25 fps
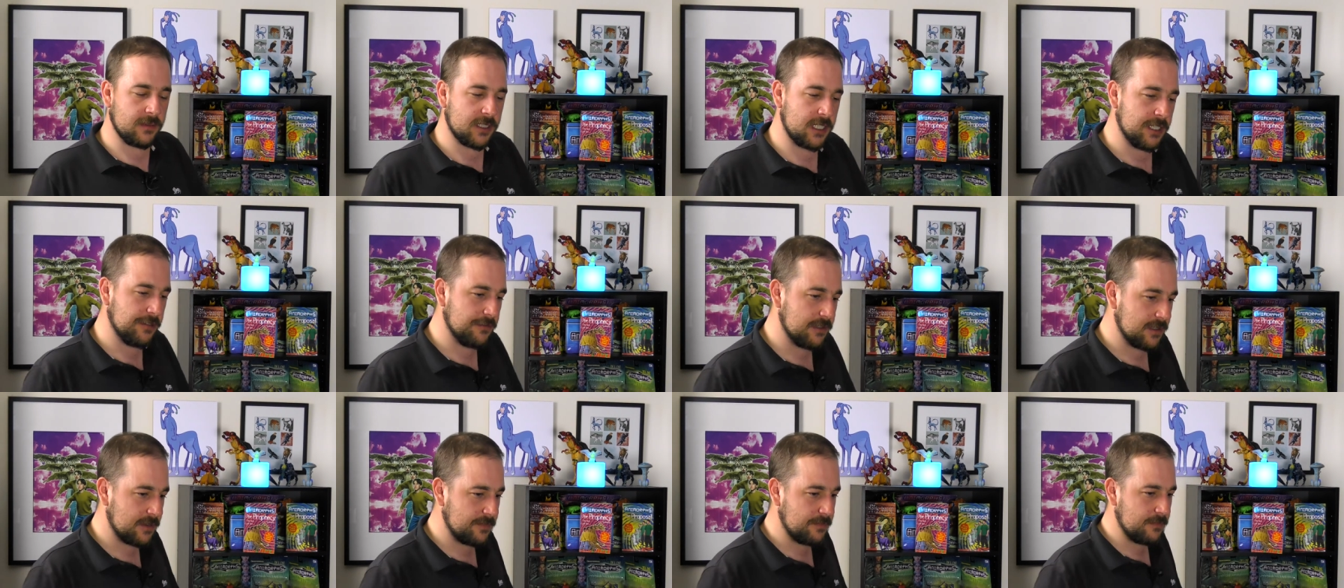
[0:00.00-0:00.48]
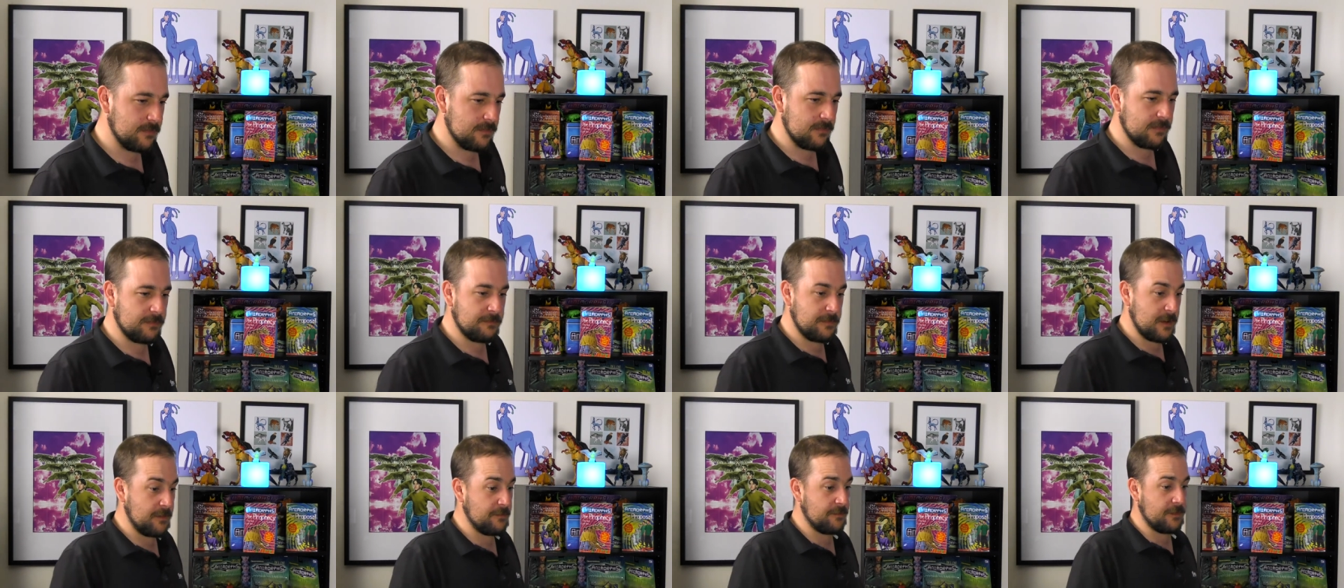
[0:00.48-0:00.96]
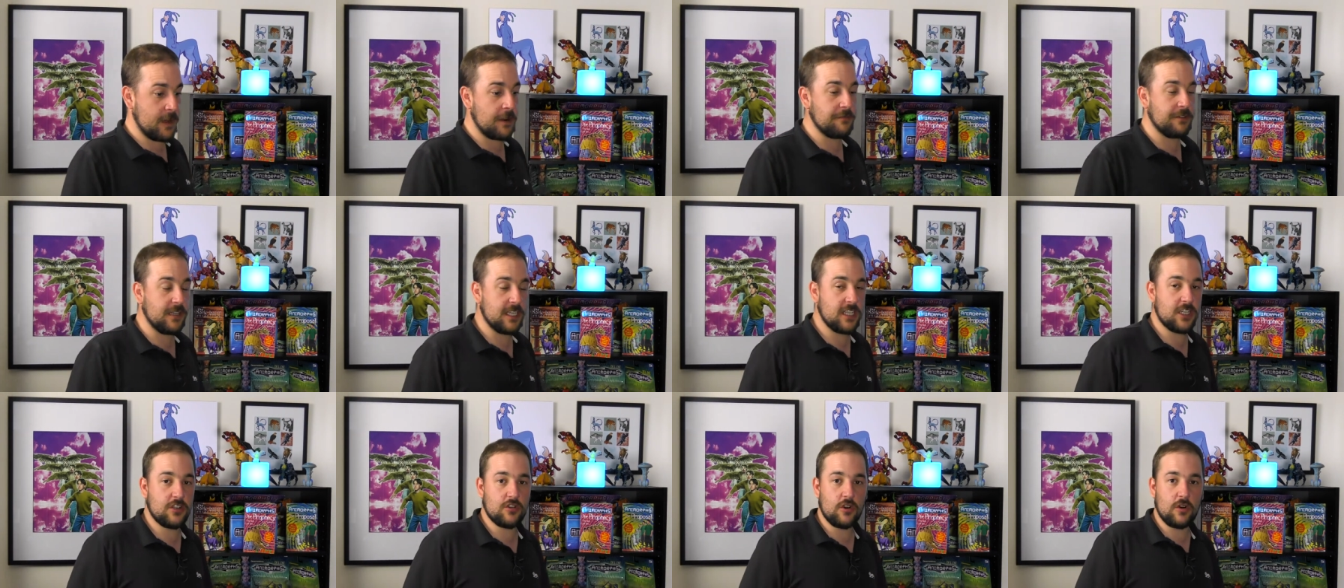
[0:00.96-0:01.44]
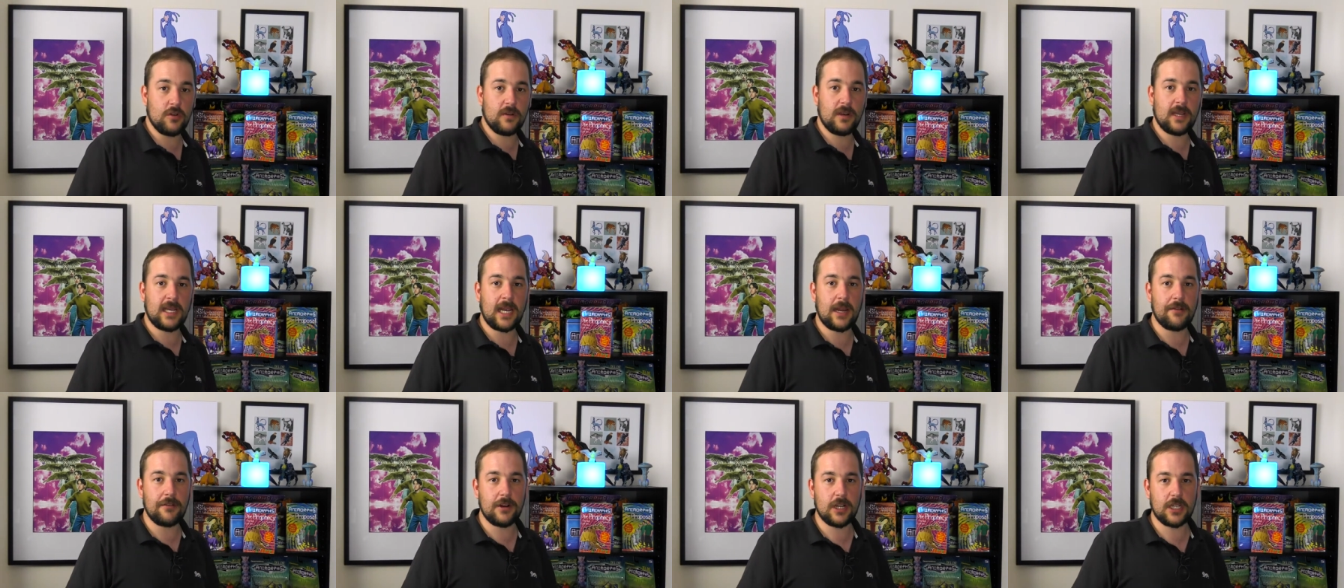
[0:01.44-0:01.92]
She was a very strong
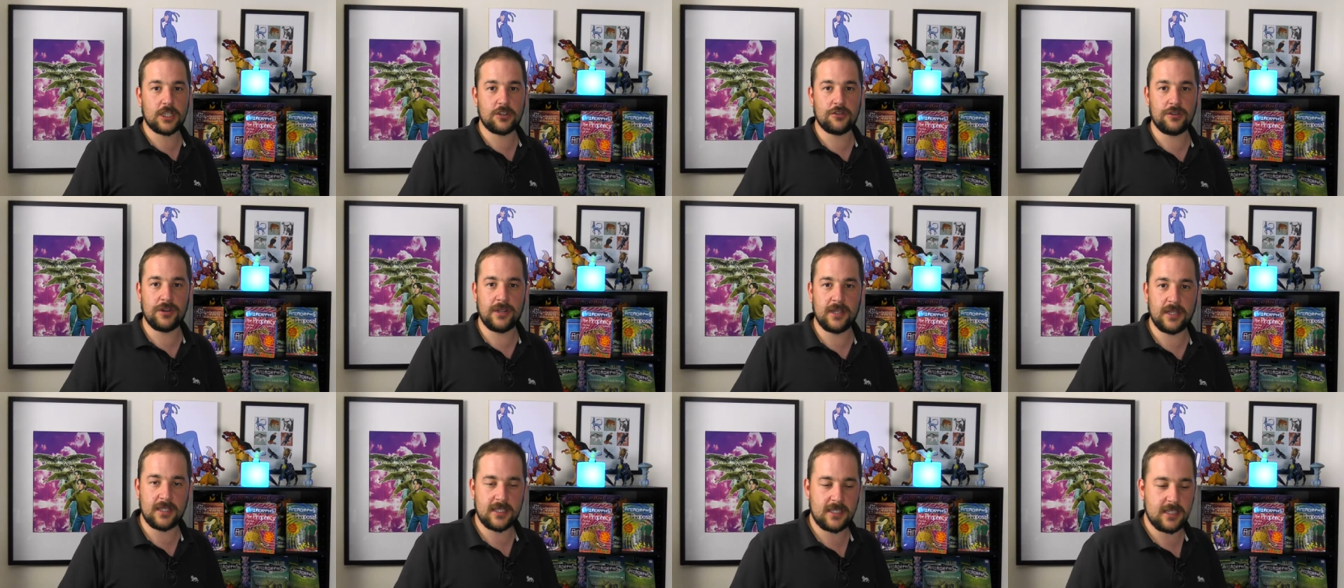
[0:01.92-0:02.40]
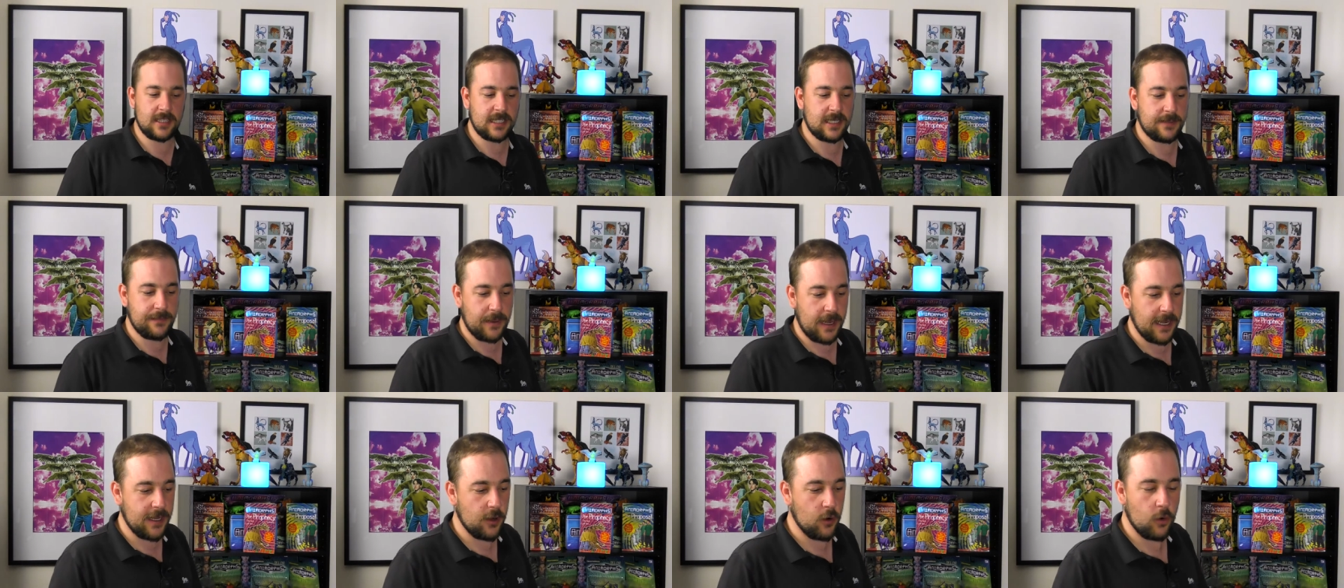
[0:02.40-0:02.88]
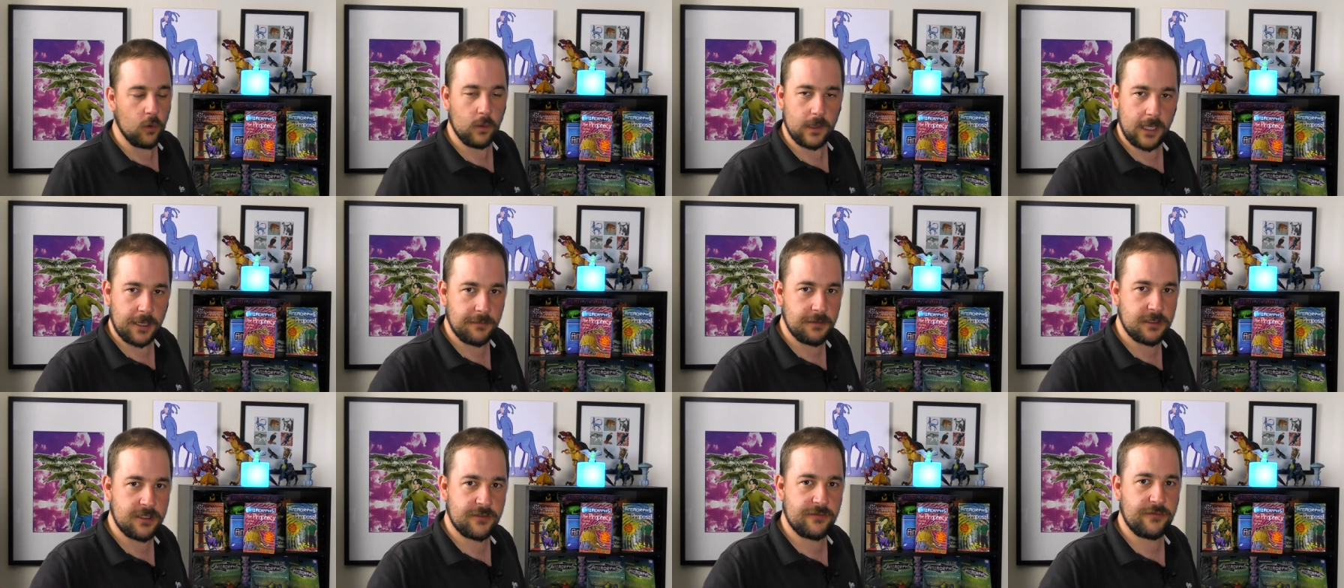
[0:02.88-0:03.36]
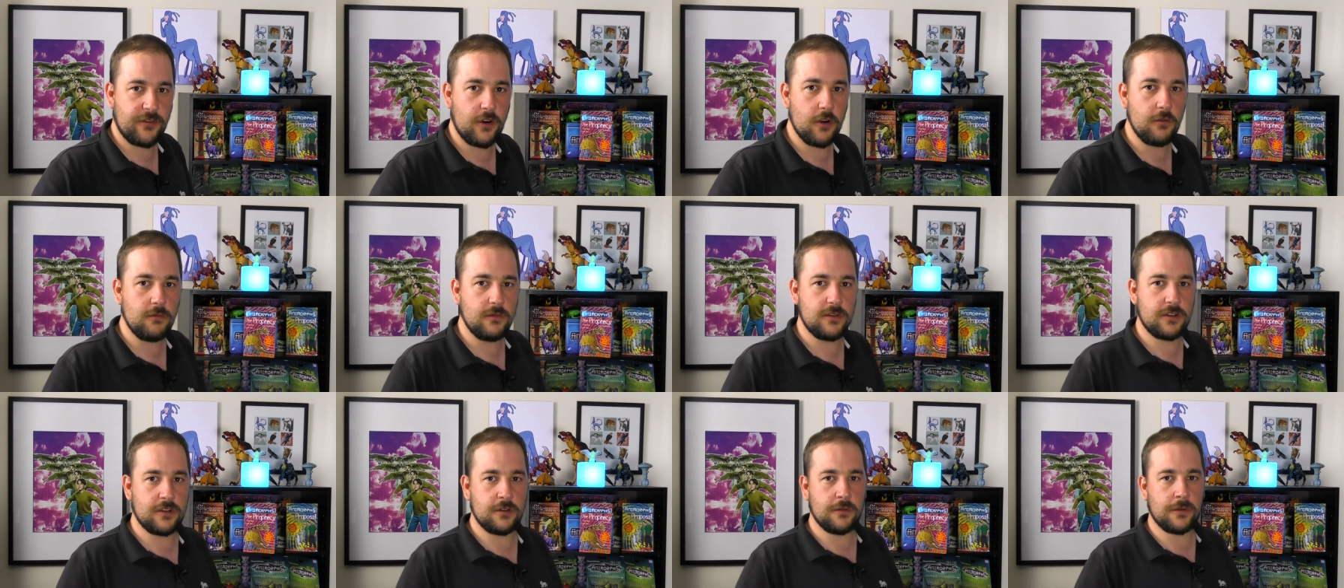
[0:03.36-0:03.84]
character in this, despite all that was
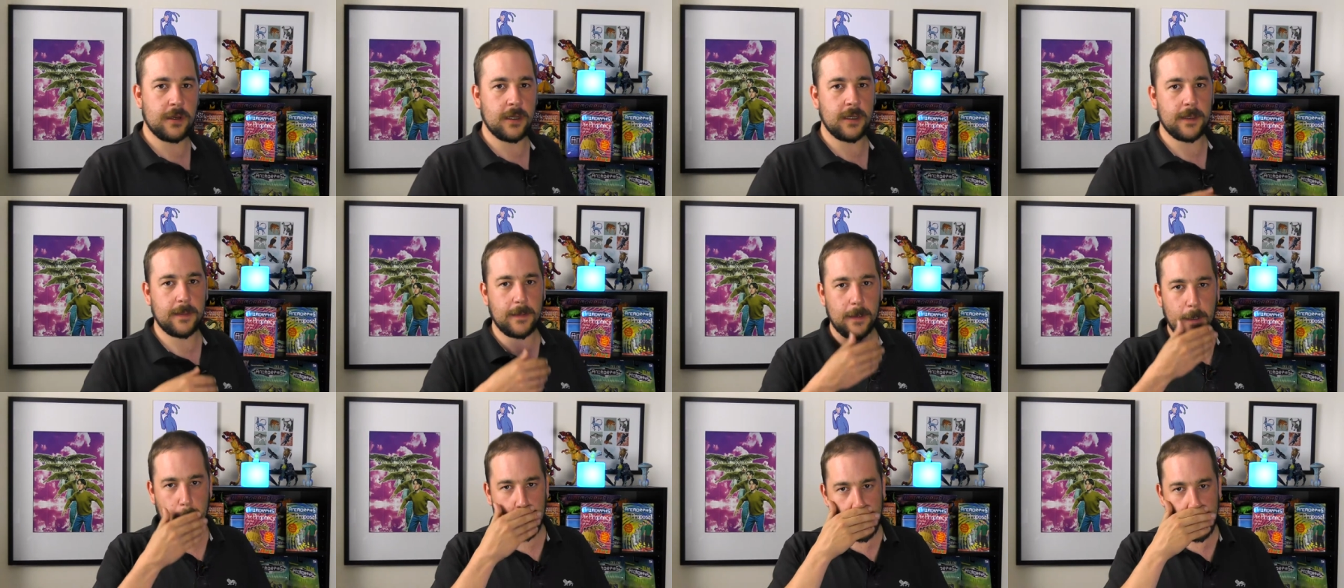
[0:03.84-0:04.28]
thrown to her.